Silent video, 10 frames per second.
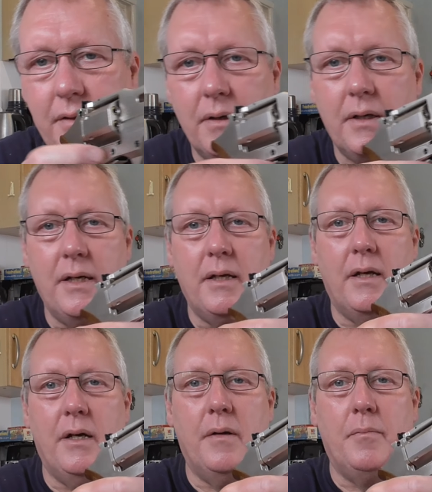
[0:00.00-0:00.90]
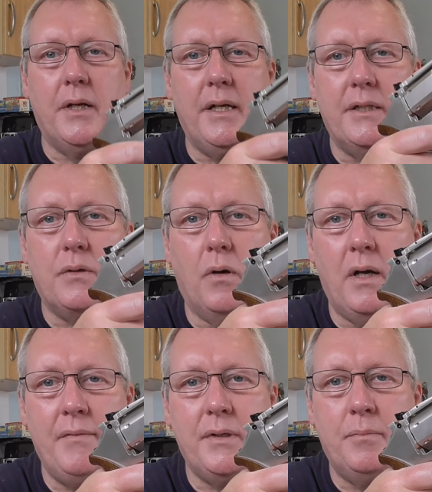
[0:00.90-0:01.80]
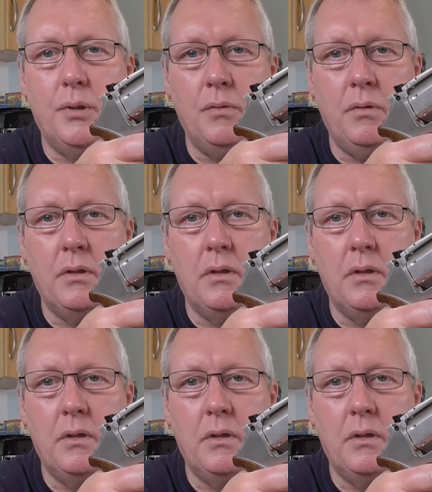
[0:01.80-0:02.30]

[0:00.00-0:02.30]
Okay, but it is quite heavy to pull.